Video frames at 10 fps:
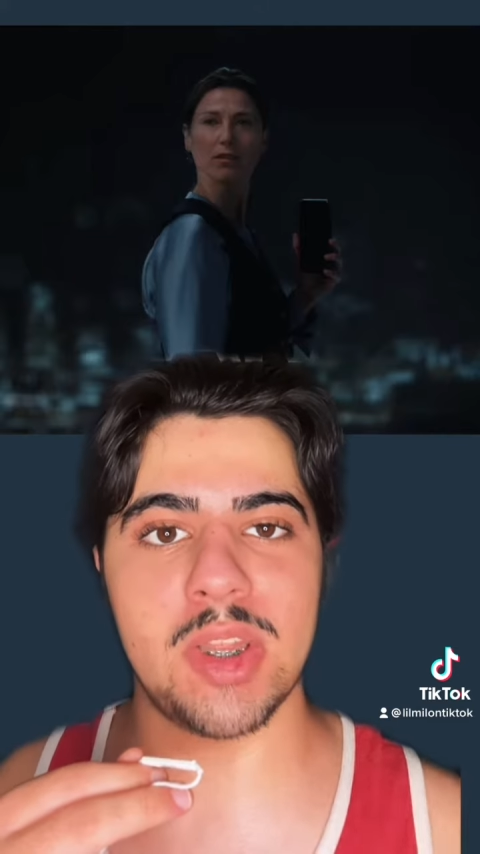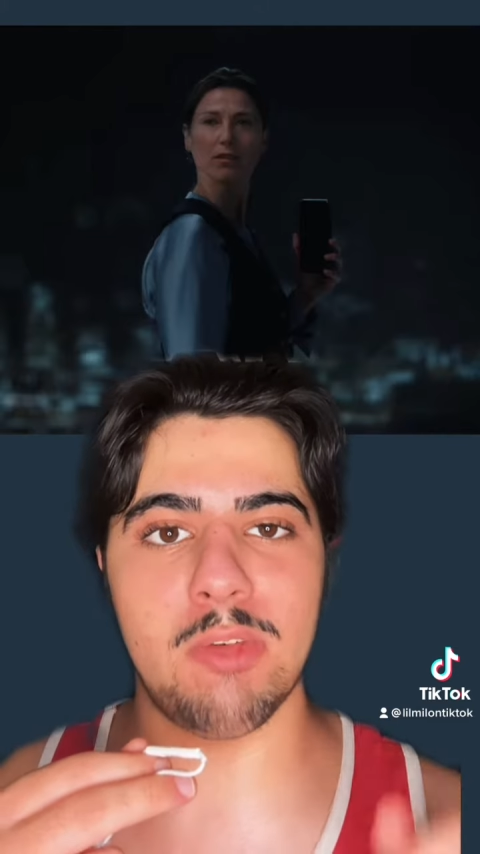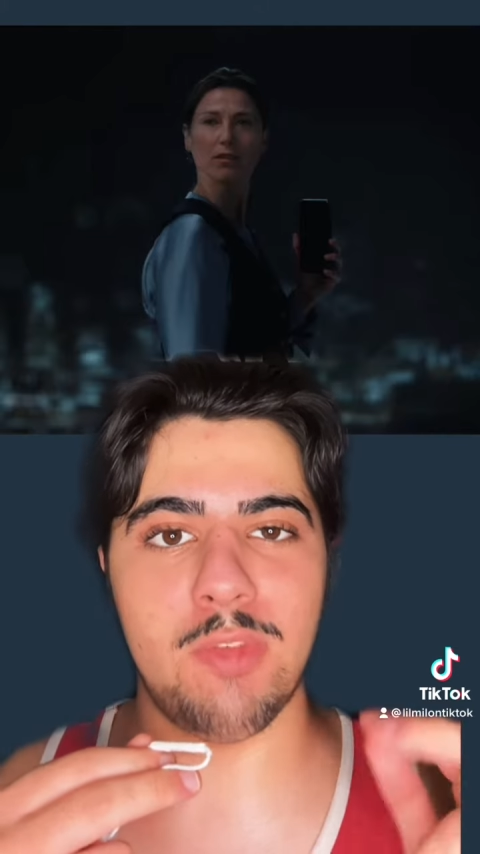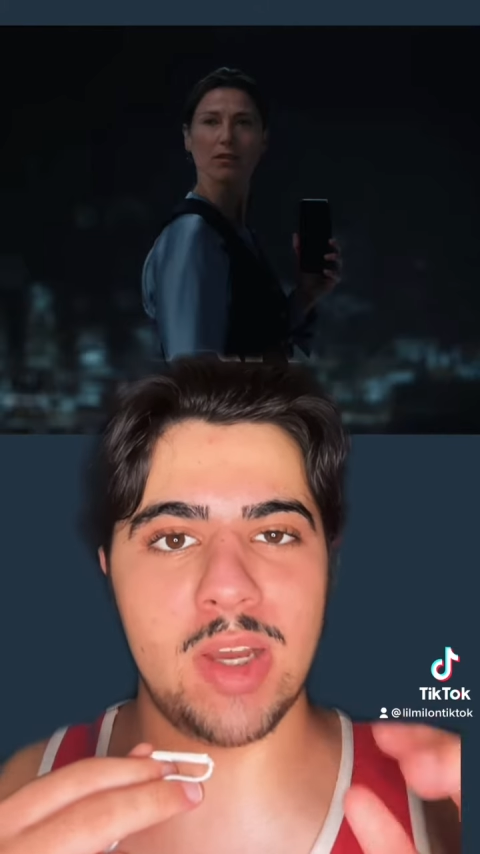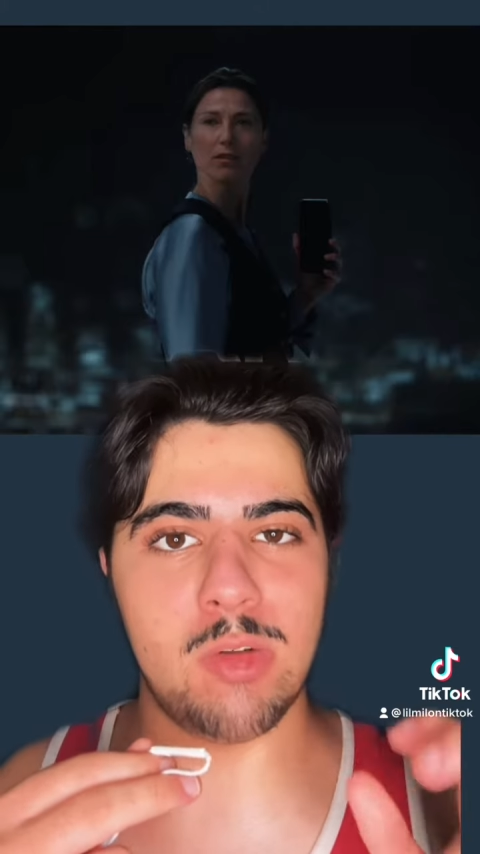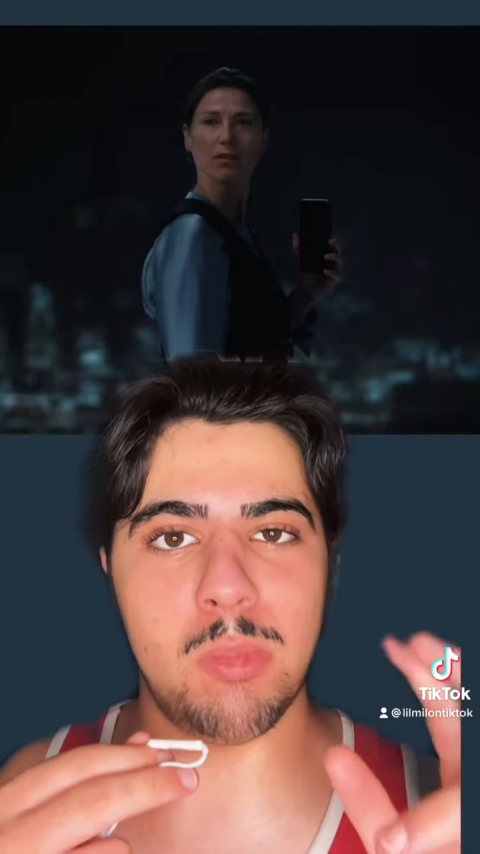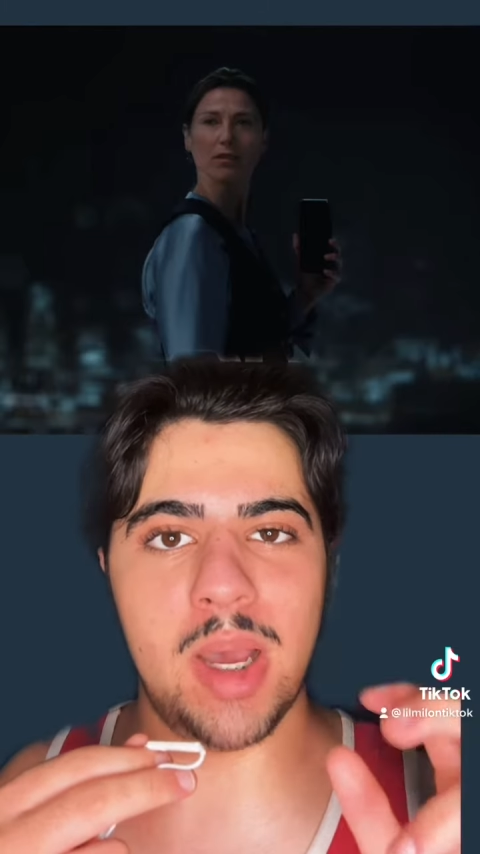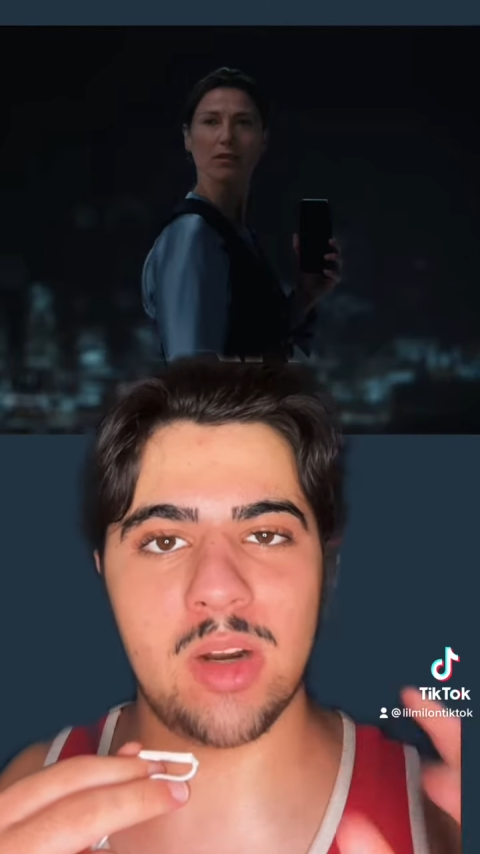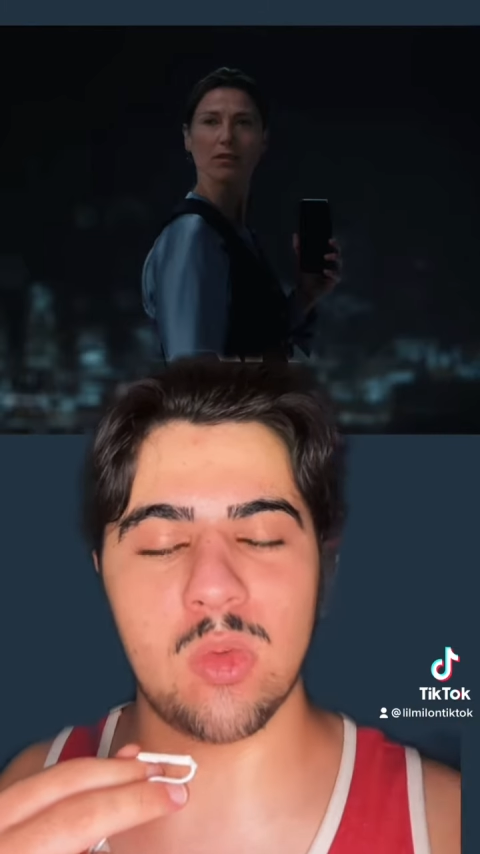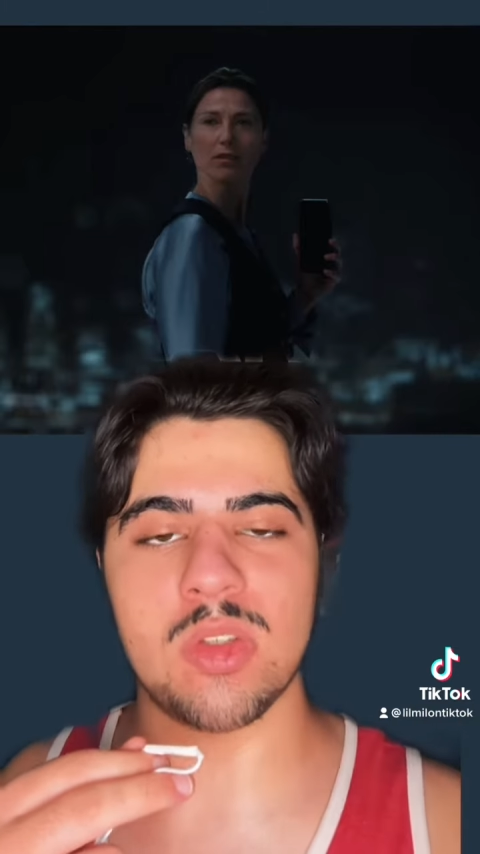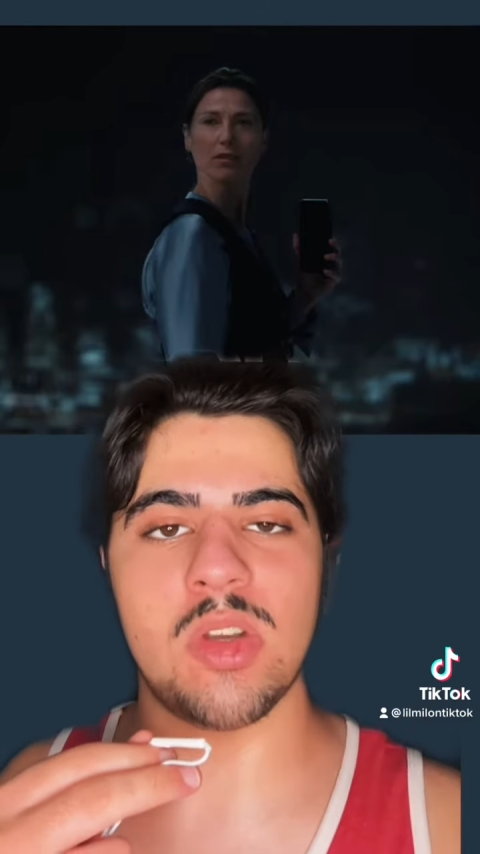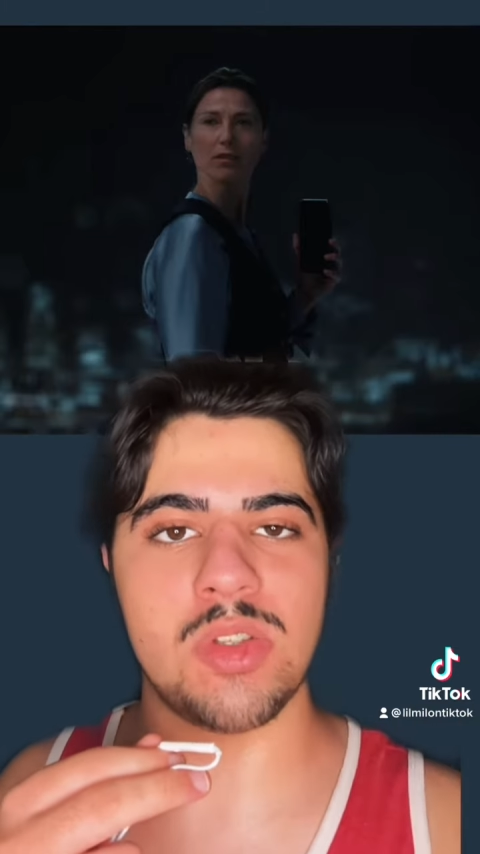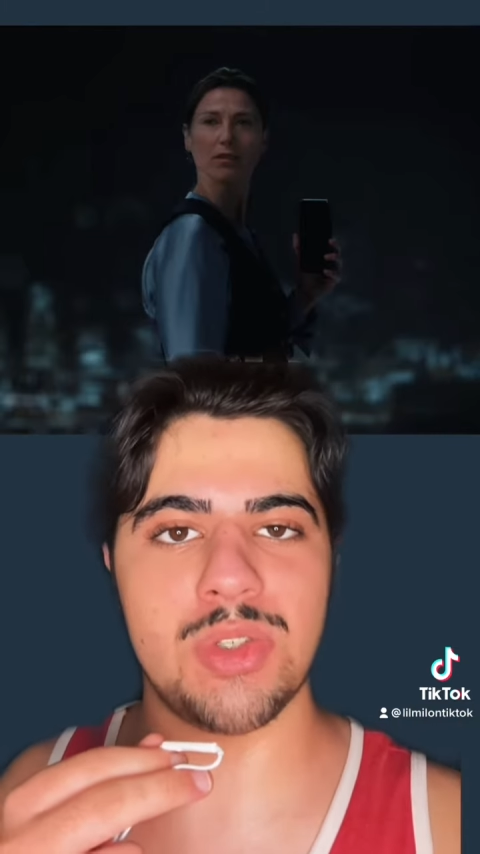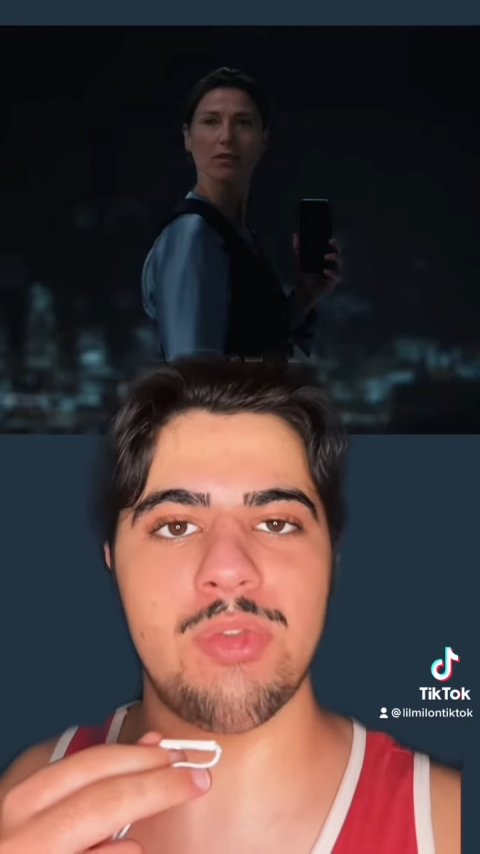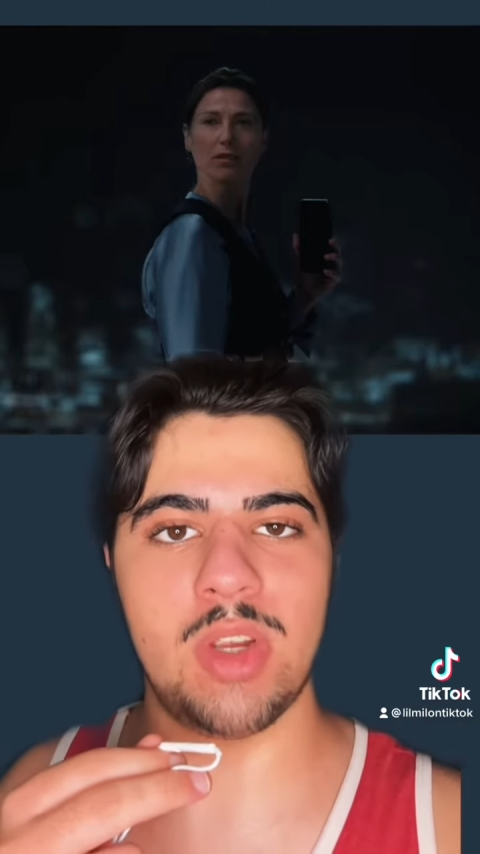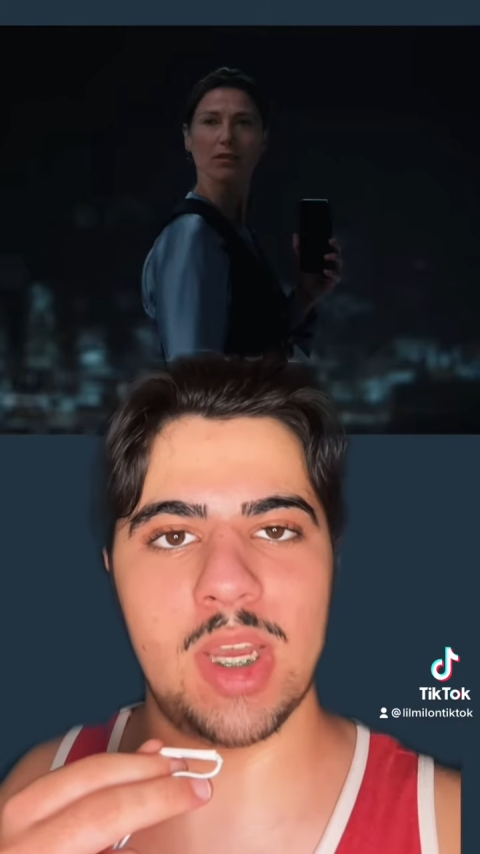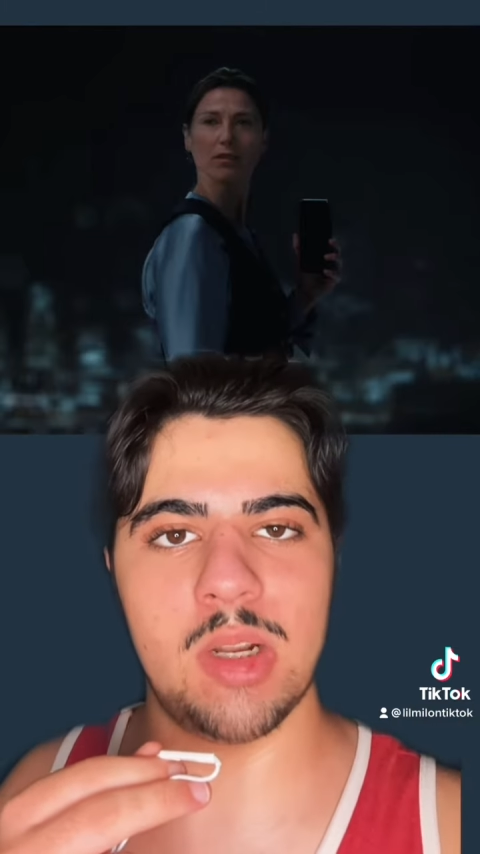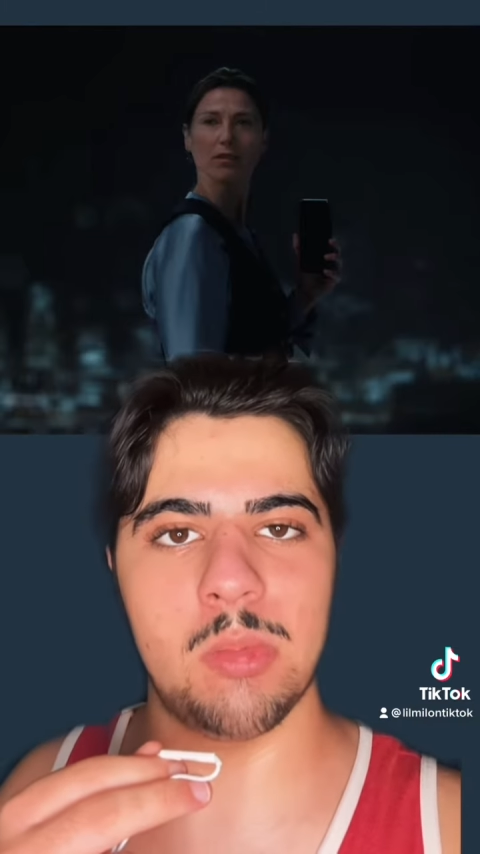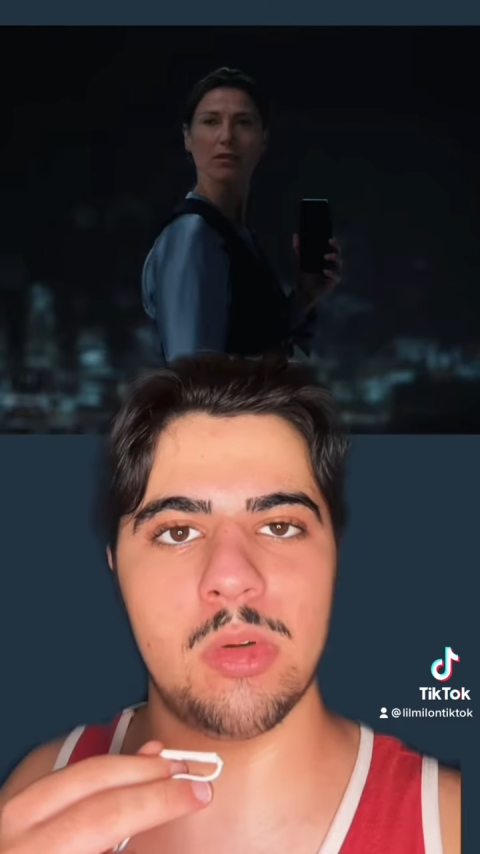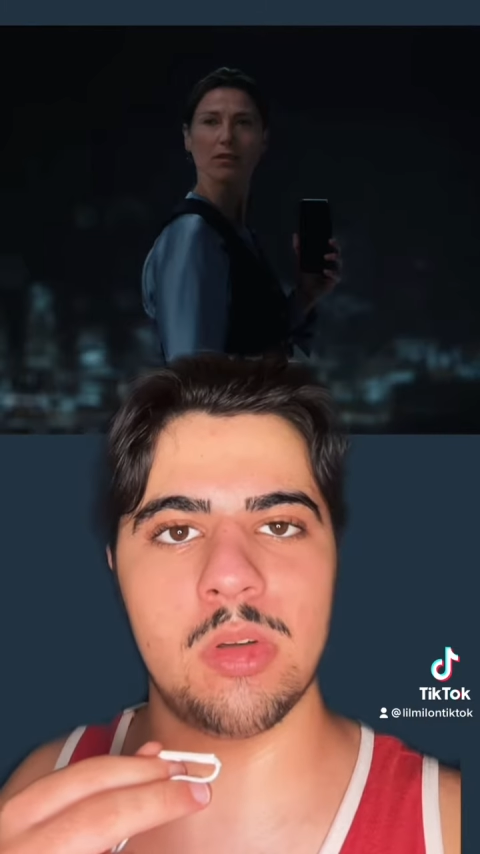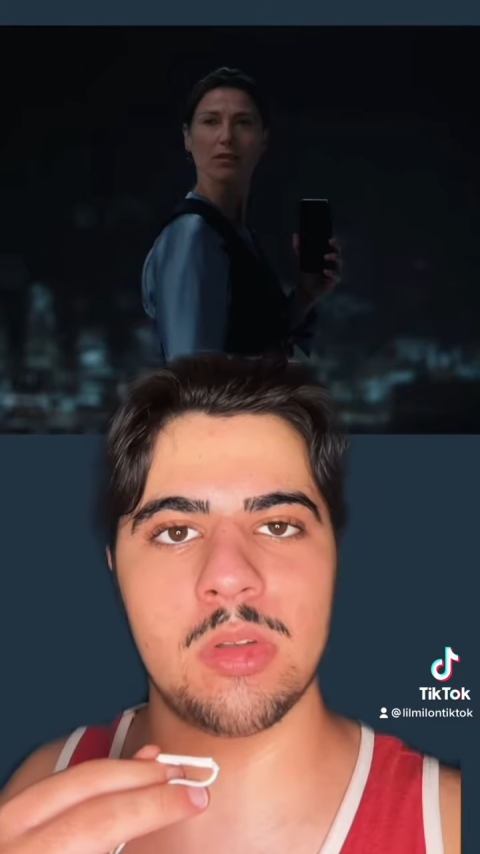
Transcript: and the final battle was also forgettable.